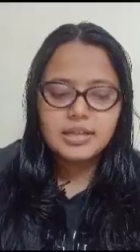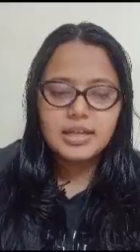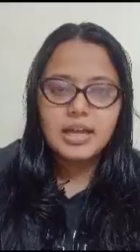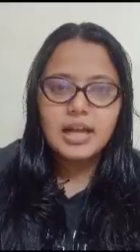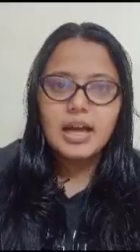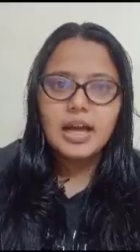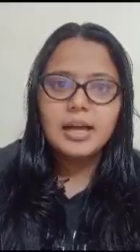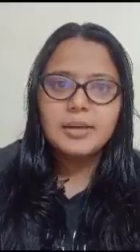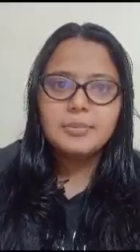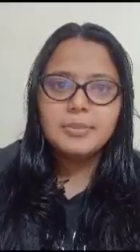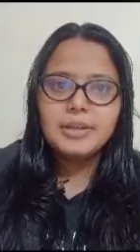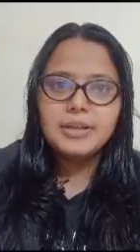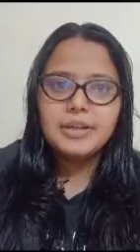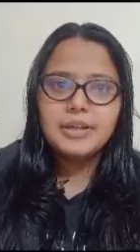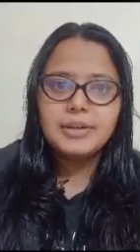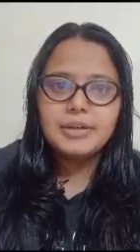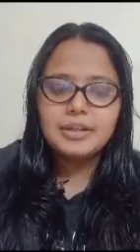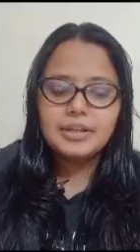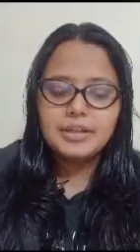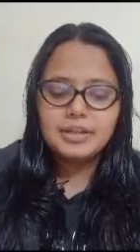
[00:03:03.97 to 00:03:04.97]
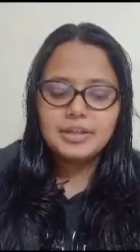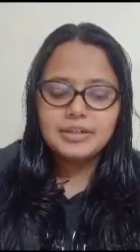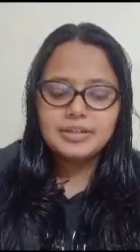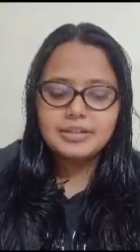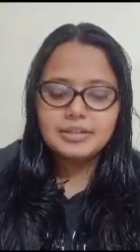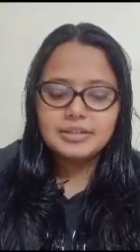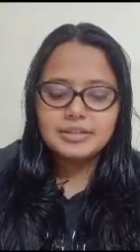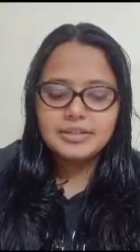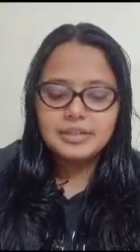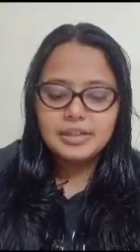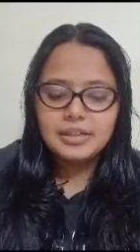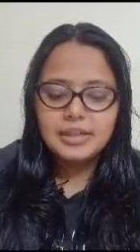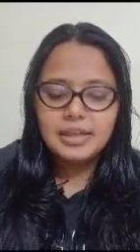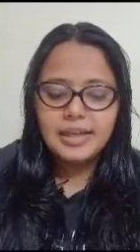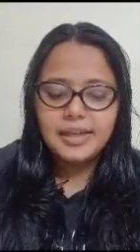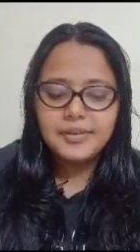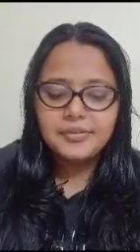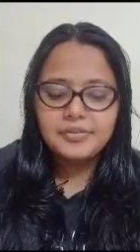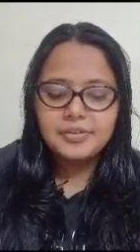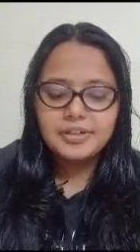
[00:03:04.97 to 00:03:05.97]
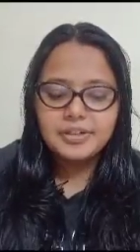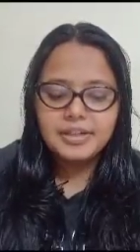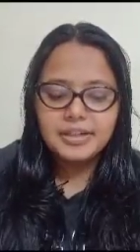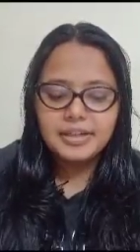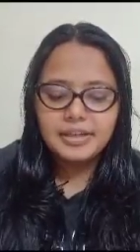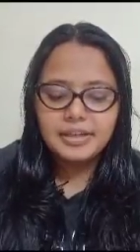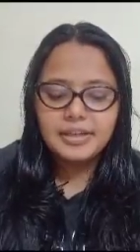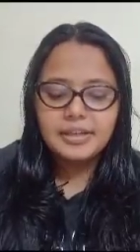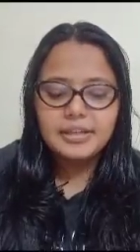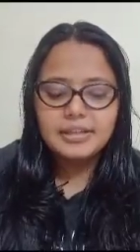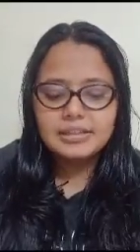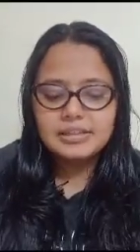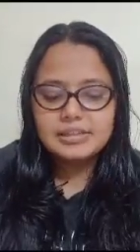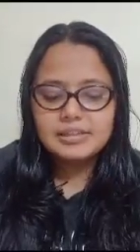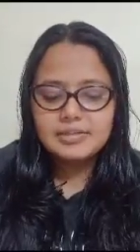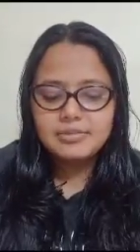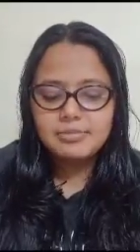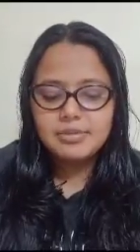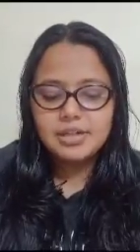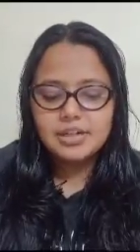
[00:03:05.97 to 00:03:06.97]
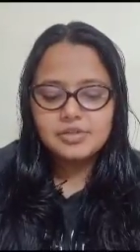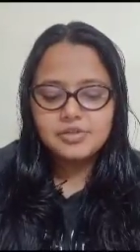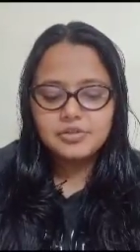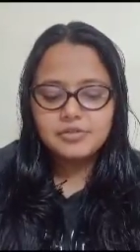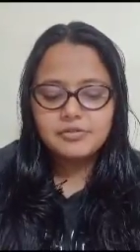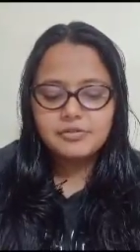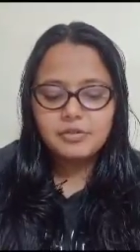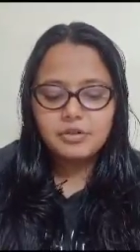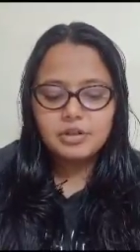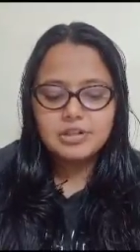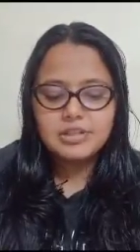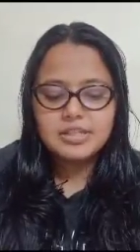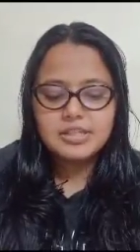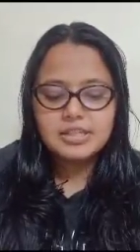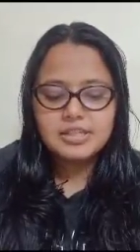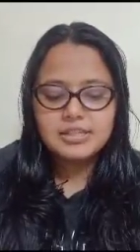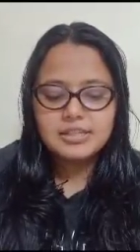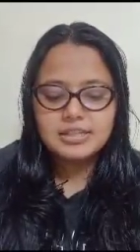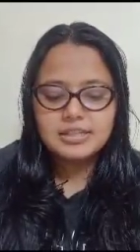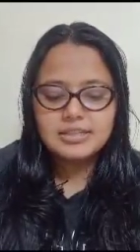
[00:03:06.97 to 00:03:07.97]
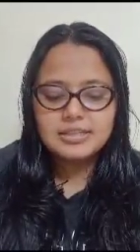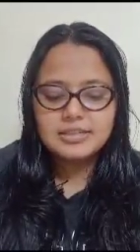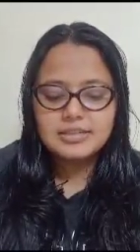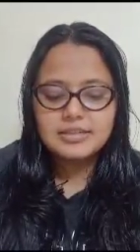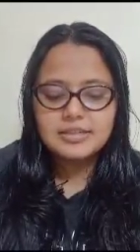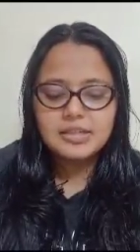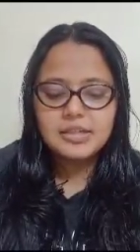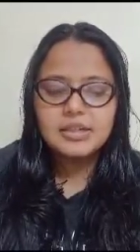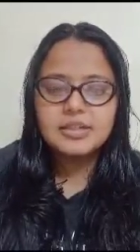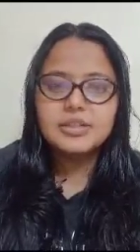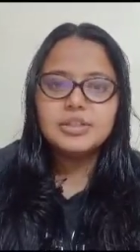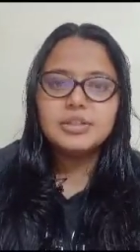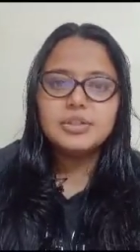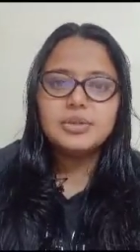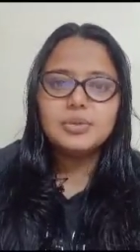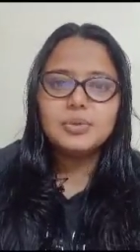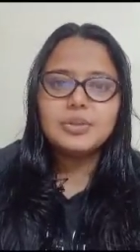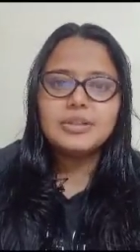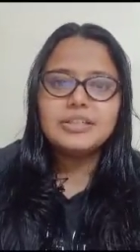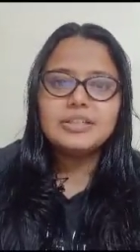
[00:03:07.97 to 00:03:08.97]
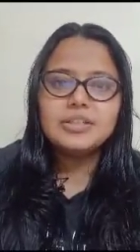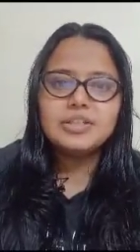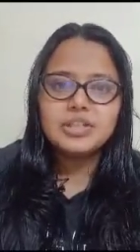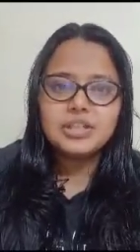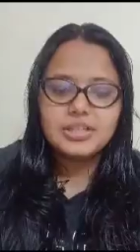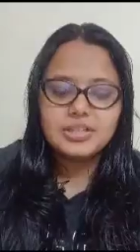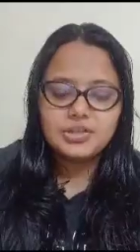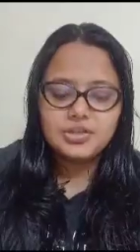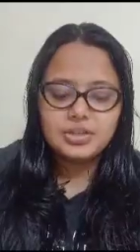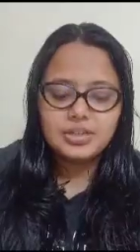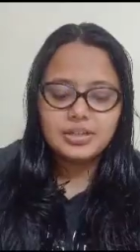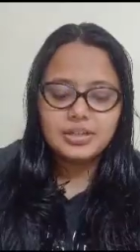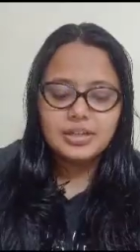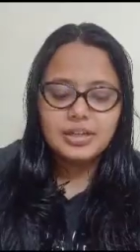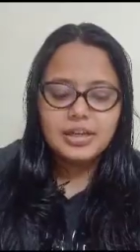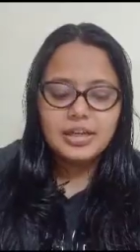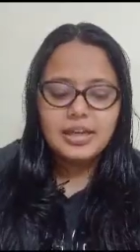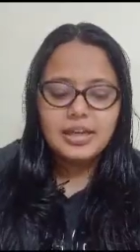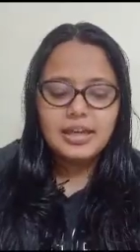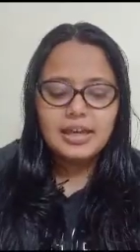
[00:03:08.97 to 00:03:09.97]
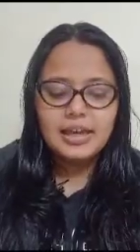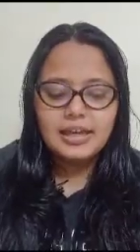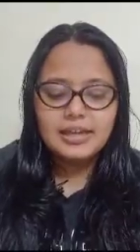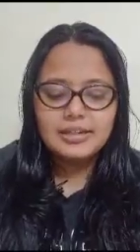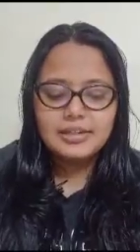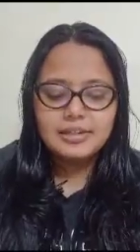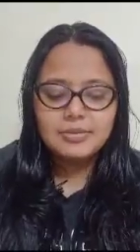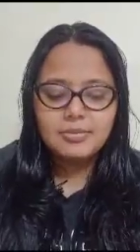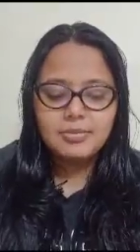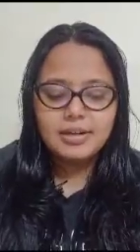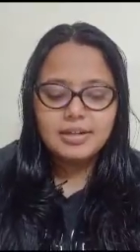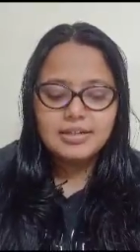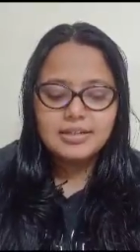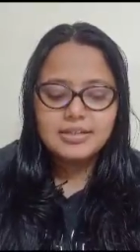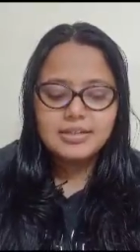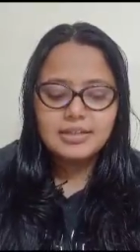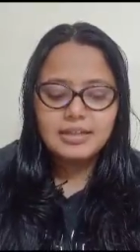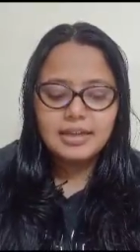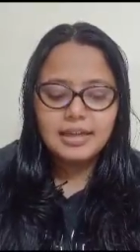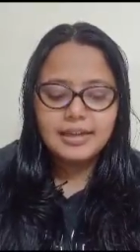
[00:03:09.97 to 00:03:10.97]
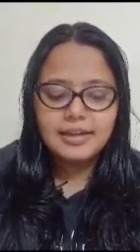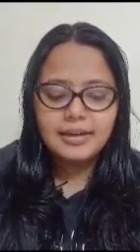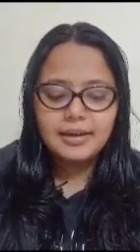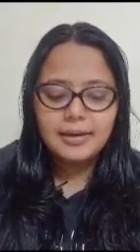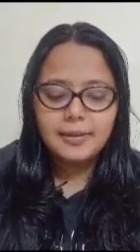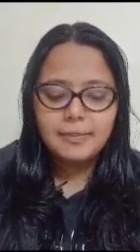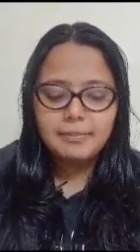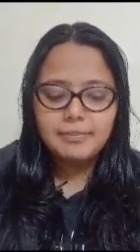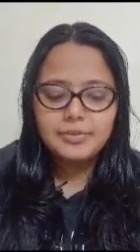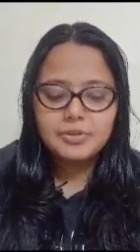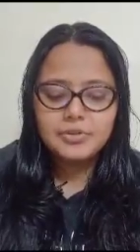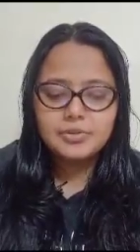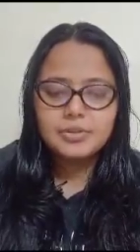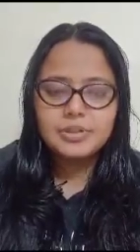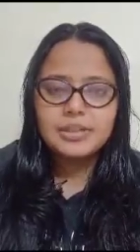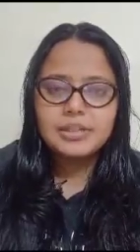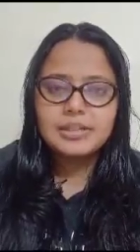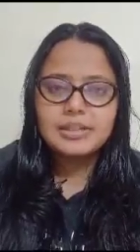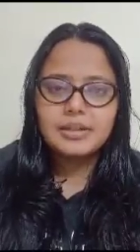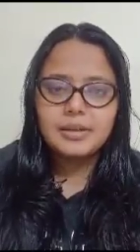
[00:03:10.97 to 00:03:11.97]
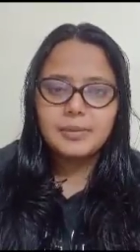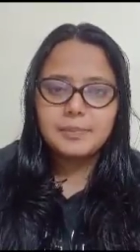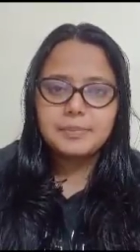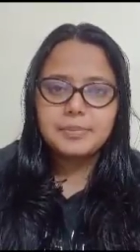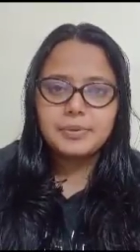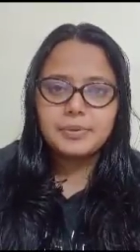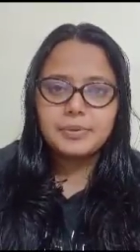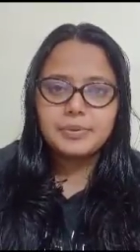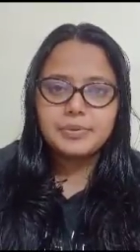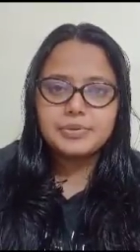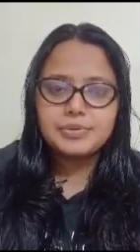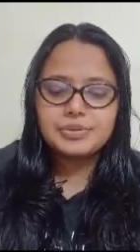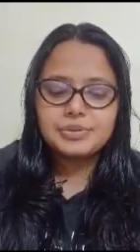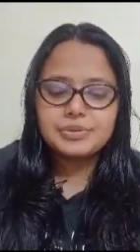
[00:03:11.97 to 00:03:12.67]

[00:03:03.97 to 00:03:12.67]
are being created Every day, this branch of forensic science is continually changing and demands an up to date approach.